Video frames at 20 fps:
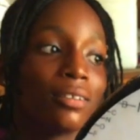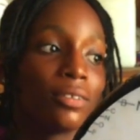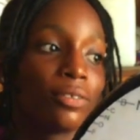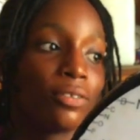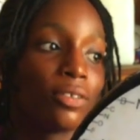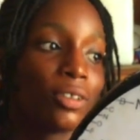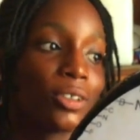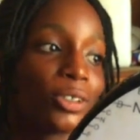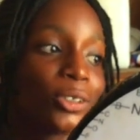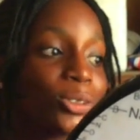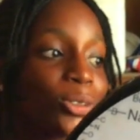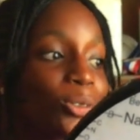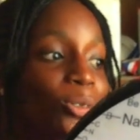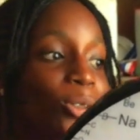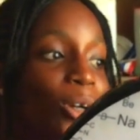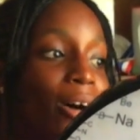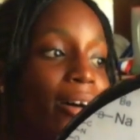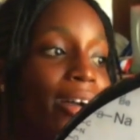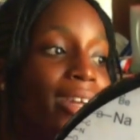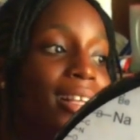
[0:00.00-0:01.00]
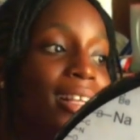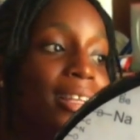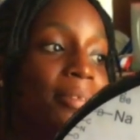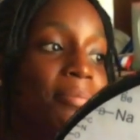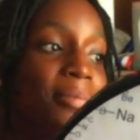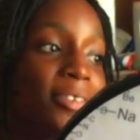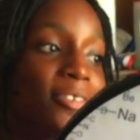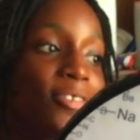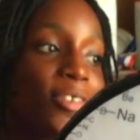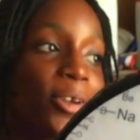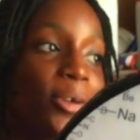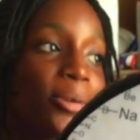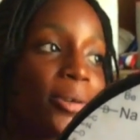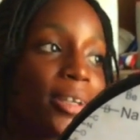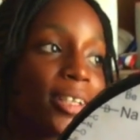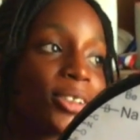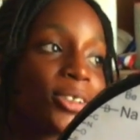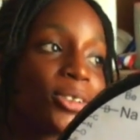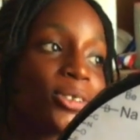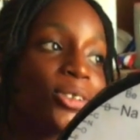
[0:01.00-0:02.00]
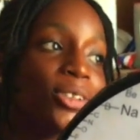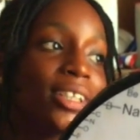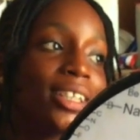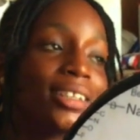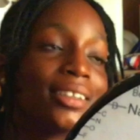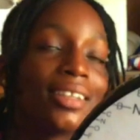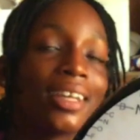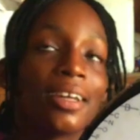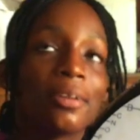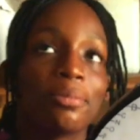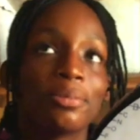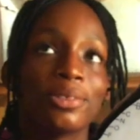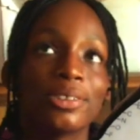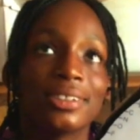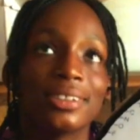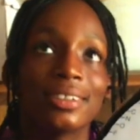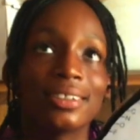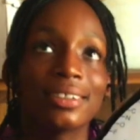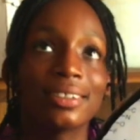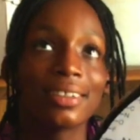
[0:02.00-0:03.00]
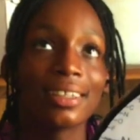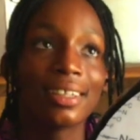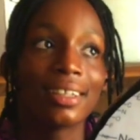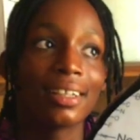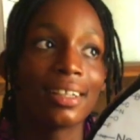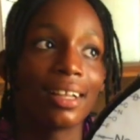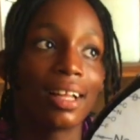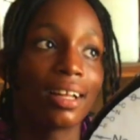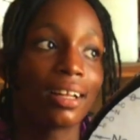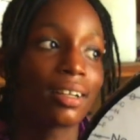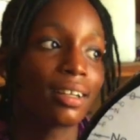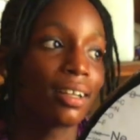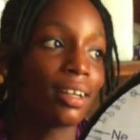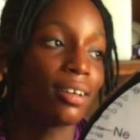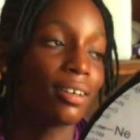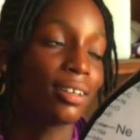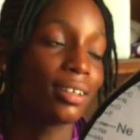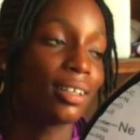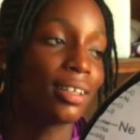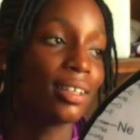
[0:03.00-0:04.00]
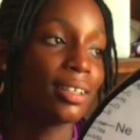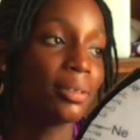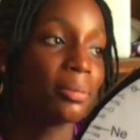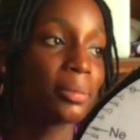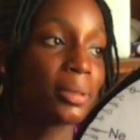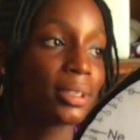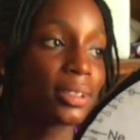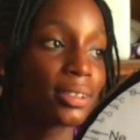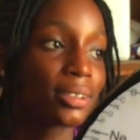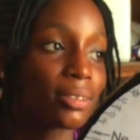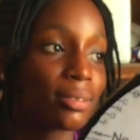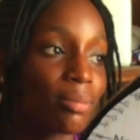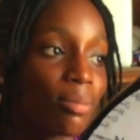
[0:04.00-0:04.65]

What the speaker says: For us to know our elements very well, to know the time using our elements.